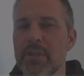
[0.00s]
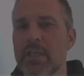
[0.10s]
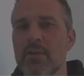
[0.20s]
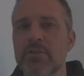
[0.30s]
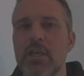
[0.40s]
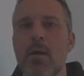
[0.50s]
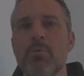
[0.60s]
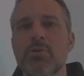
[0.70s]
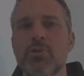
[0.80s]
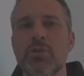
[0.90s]
It gives the
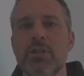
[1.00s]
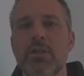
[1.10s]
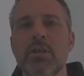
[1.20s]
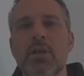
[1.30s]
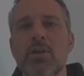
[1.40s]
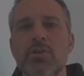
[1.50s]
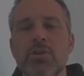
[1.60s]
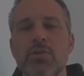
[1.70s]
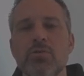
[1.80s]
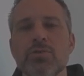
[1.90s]
opportunity to
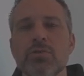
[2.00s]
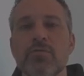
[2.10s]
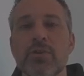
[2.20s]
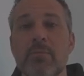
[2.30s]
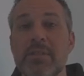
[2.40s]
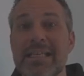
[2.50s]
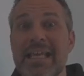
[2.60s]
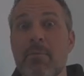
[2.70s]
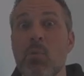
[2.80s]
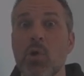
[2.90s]
the user for them to
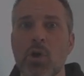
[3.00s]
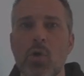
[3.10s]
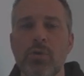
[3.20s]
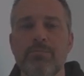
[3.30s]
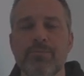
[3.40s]
get more gold.